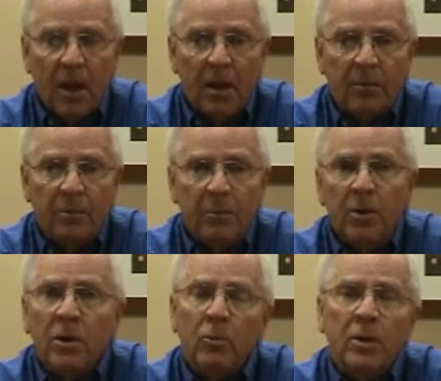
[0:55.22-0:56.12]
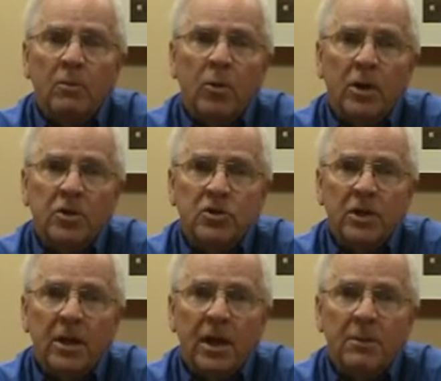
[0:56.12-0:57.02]
And apparently one morning
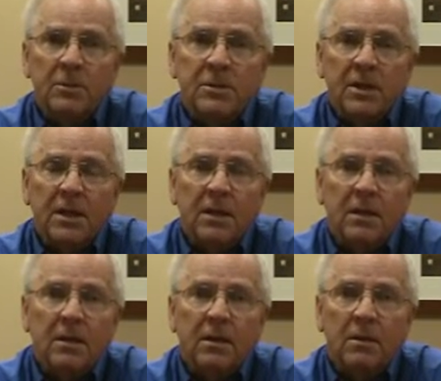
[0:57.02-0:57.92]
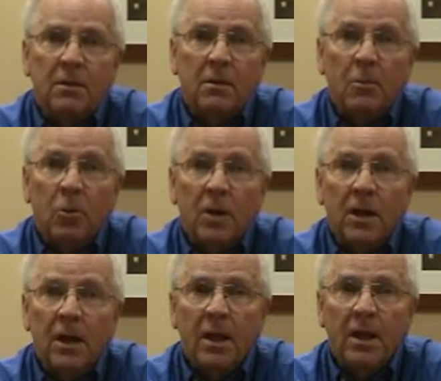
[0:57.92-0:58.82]
she came to say good
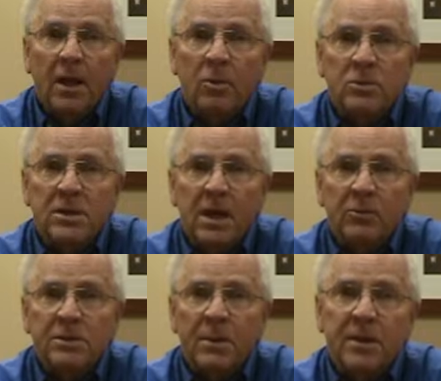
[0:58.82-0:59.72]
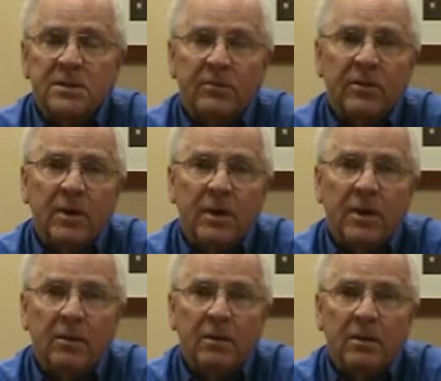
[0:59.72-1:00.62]
morning and I was non-responsive
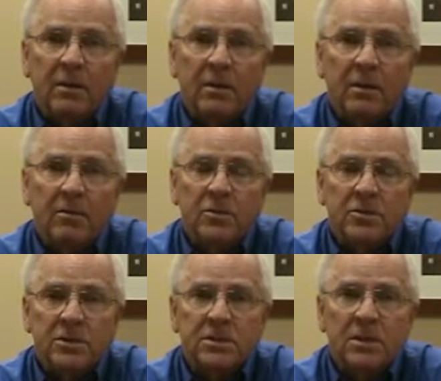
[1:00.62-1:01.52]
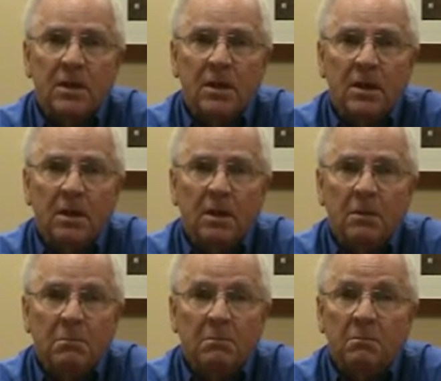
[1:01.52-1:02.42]
and was just
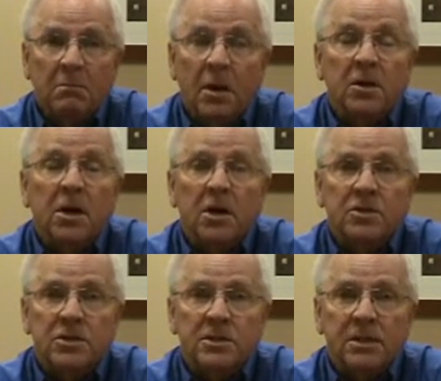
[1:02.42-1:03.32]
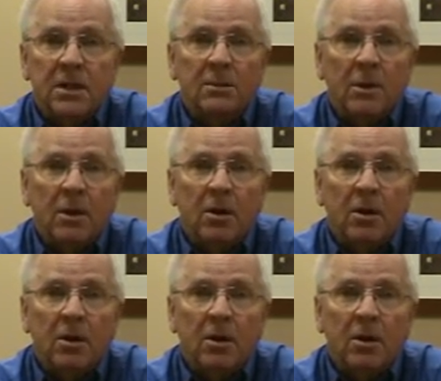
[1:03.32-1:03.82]
unconscious in my